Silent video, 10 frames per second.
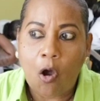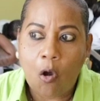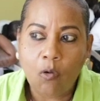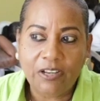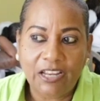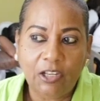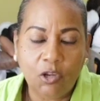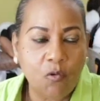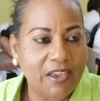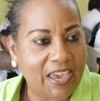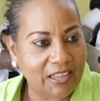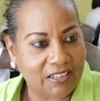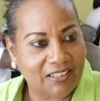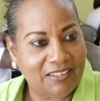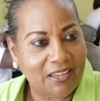How did you
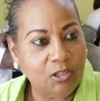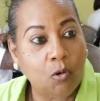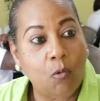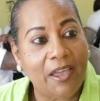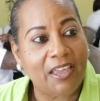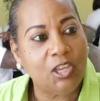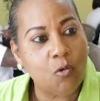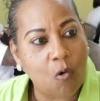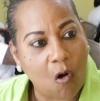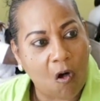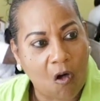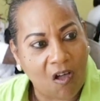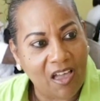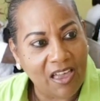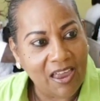get to where you
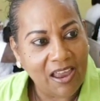are?